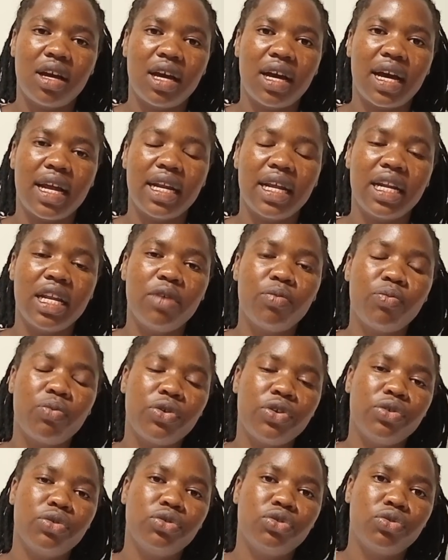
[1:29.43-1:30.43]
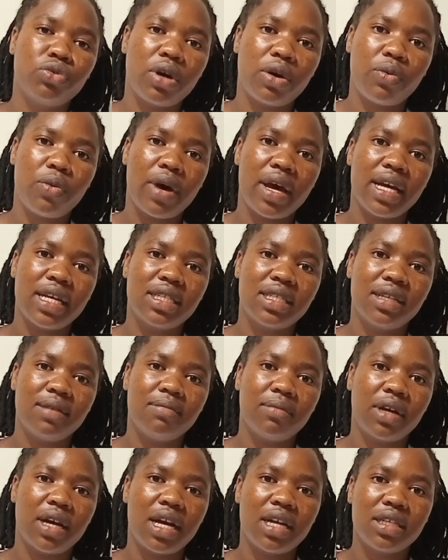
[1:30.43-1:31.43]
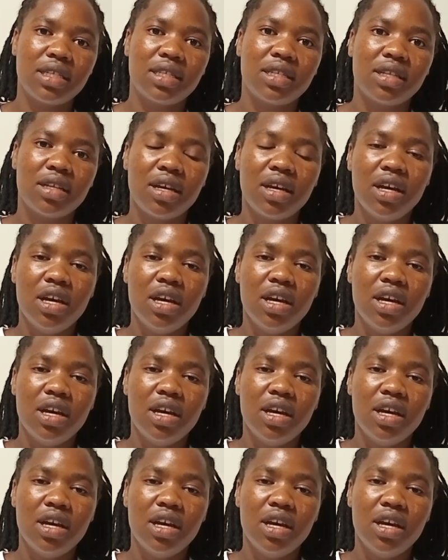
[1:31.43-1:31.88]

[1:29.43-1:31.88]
can enable you to acquire SIM cards.